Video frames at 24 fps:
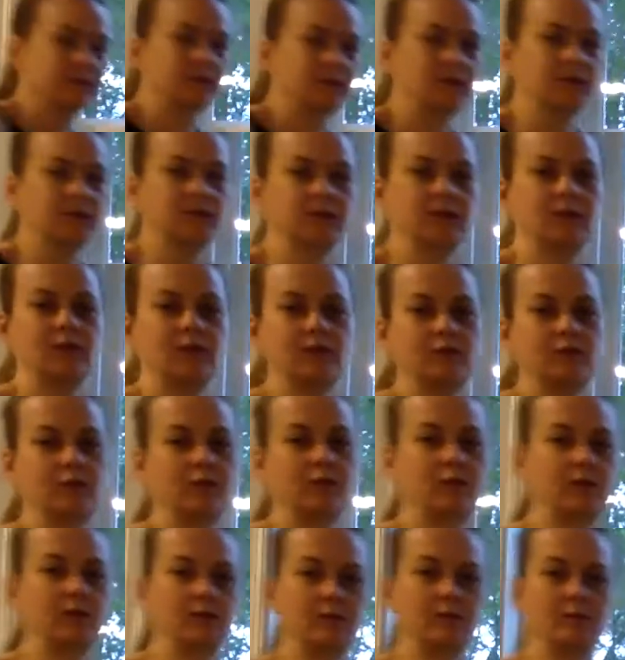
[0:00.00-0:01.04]
us to use
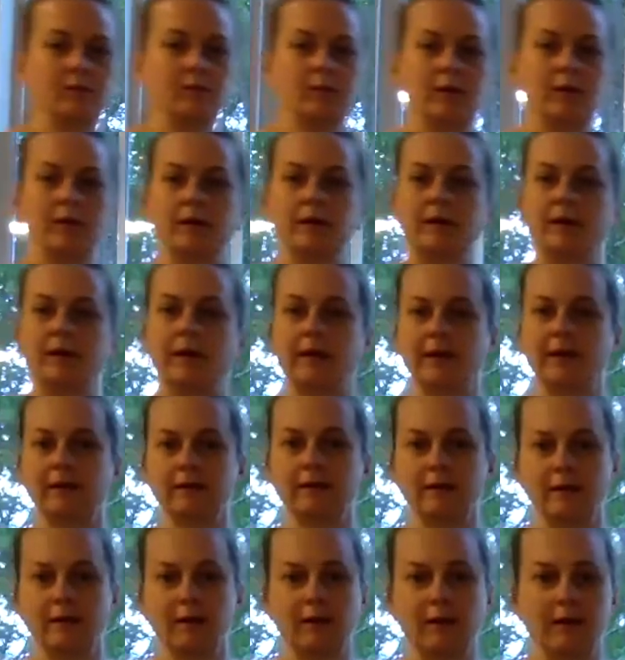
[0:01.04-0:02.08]
Q and
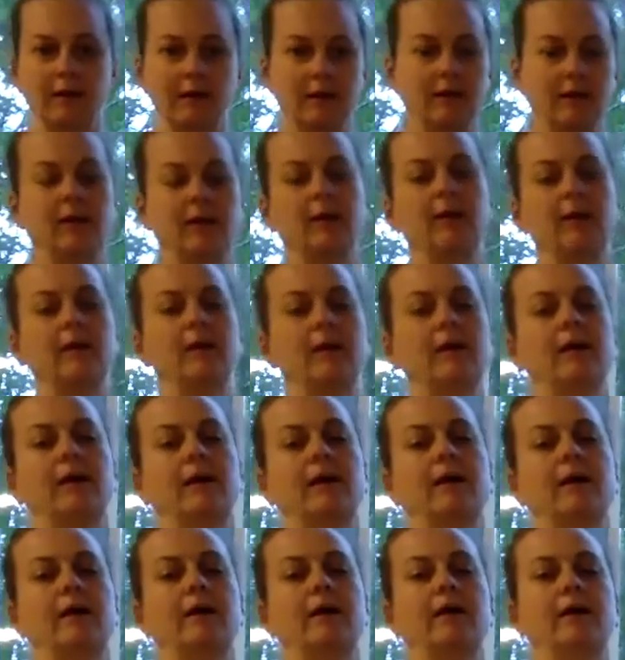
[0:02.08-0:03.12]
K
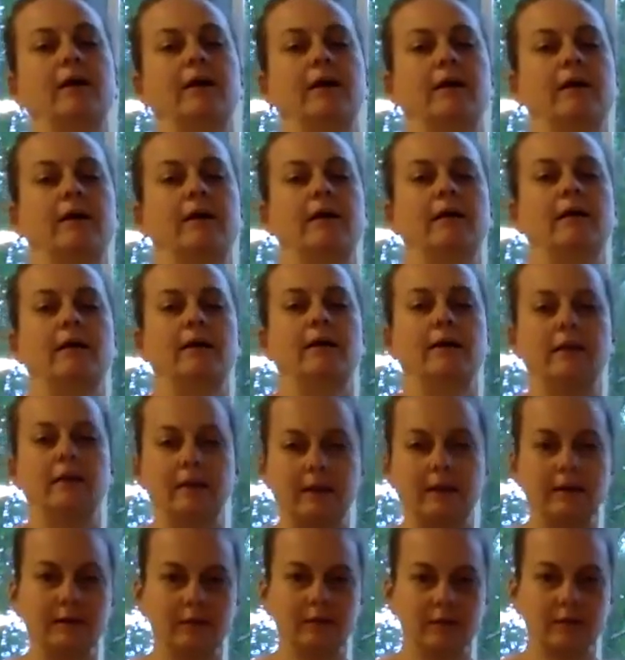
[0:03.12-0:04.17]

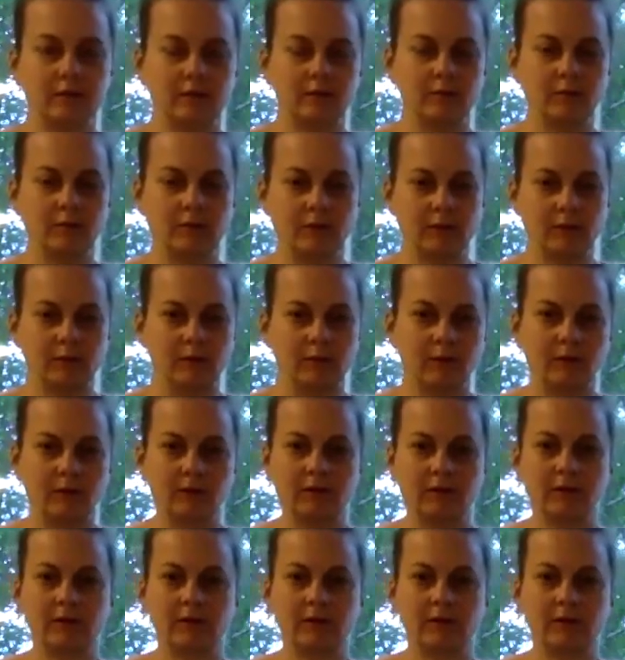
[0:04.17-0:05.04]
and solubility product